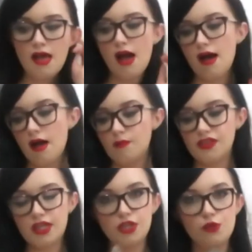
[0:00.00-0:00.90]

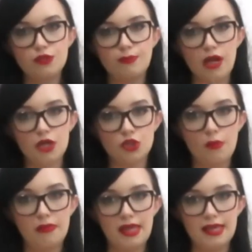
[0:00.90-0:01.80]
They used blush
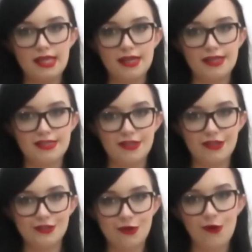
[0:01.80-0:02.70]
on me as
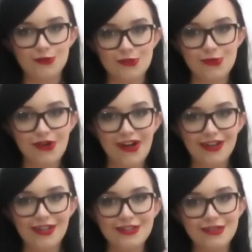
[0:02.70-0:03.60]
a contour
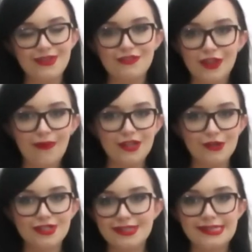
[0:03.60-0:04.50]
colour, so even though I
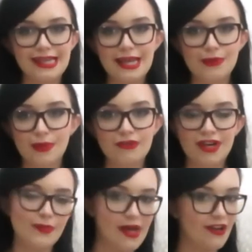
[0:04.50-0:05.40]
couldn't see with my
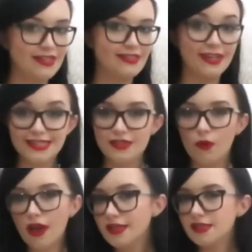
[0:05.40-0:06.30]
really bad eyesight, I still
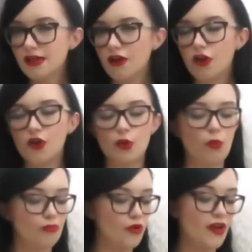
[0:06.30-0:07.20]
like snuck a look at
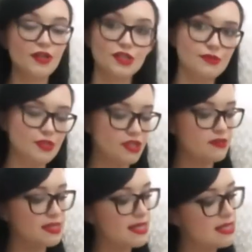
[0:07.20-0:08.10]
what product she was
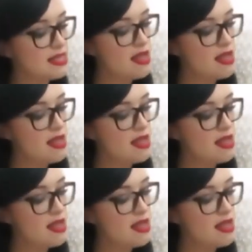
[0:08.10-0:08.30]
using.